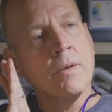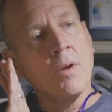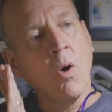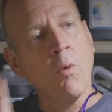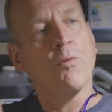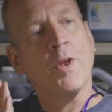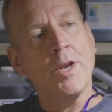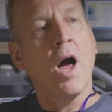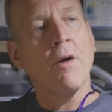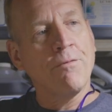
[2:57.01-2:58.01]
hopefully
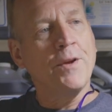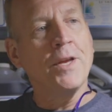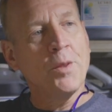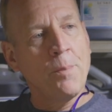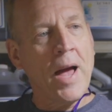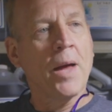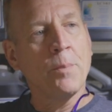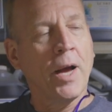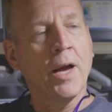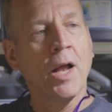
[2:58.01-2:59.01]
not feed the bad
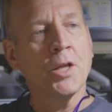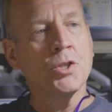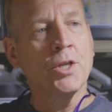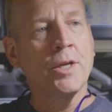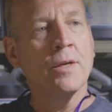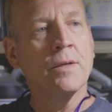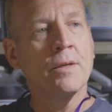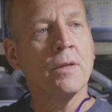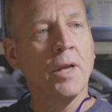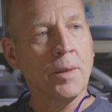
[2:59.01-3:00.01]
biology
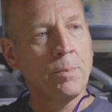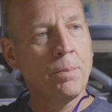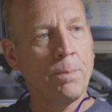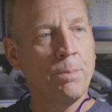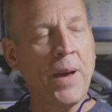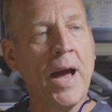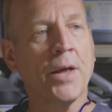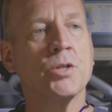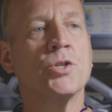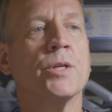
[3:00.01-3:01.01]
like
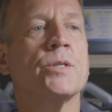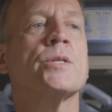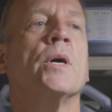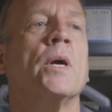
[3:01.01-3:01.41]
pathogens,